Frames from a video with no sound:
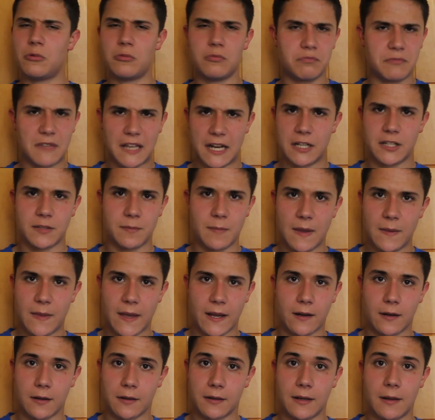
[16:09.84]
I just made that
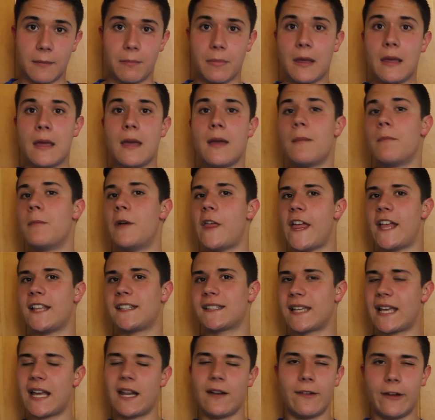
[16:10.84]
card up, but that's
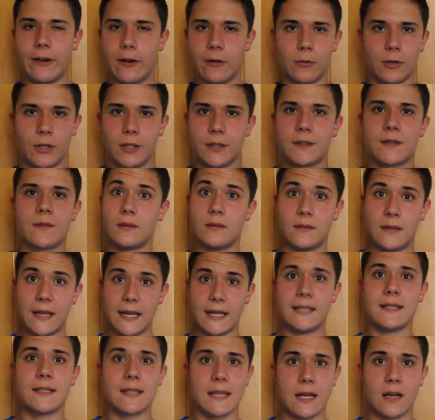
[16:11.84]
kind of how it works. That
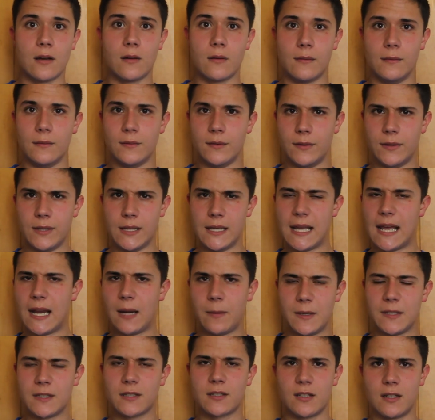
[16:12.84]
is how the
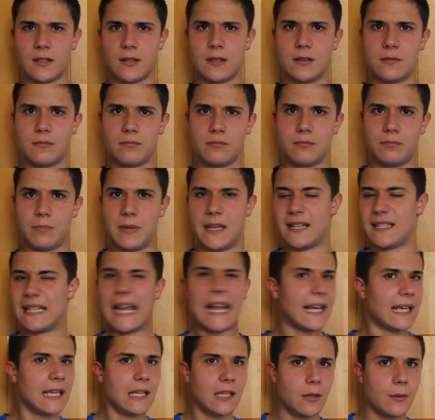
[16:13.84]
enemy is going to be
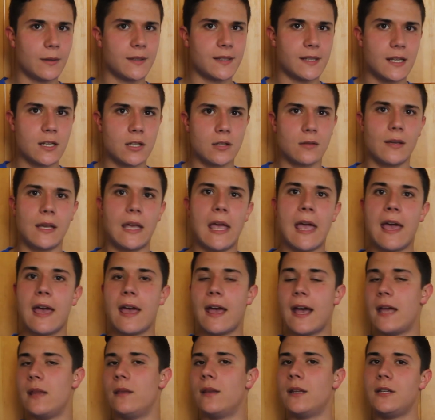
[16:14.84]
attacking you, essentially,
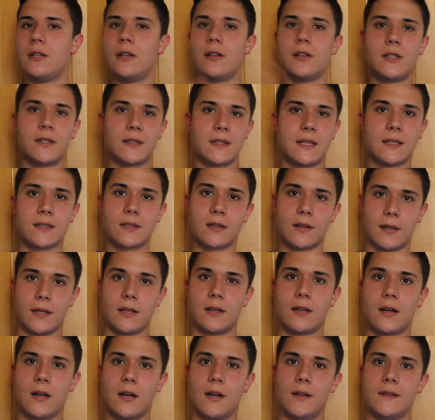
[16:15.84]
and then you're just discarding
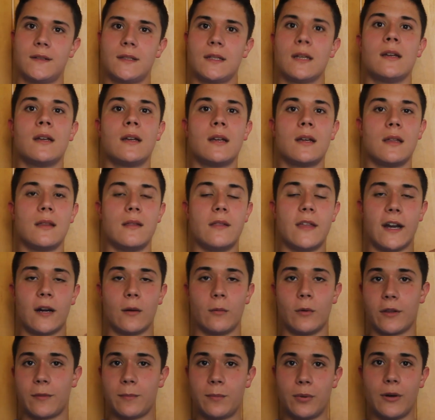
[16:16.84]
cards that are
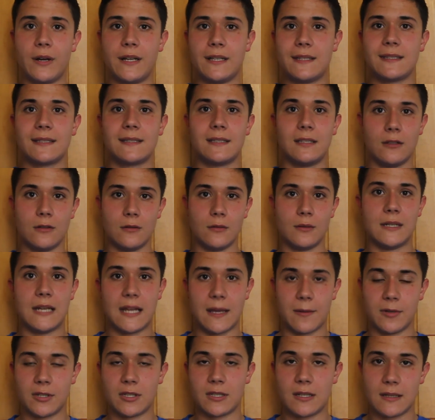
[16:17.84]
worth points to
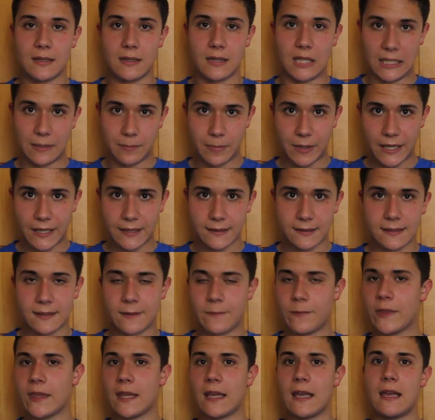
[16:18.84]
damage the boss,
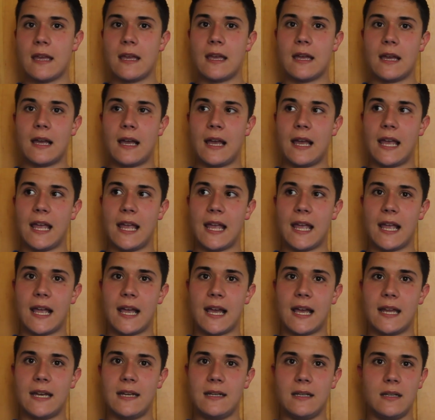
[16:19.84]

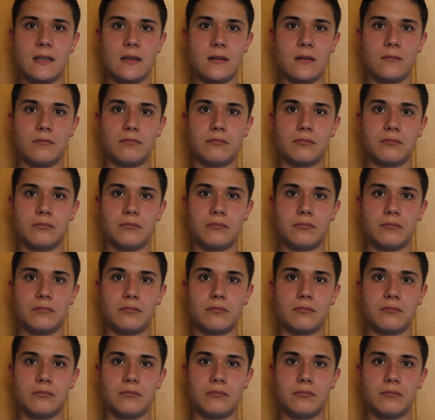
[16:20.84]
and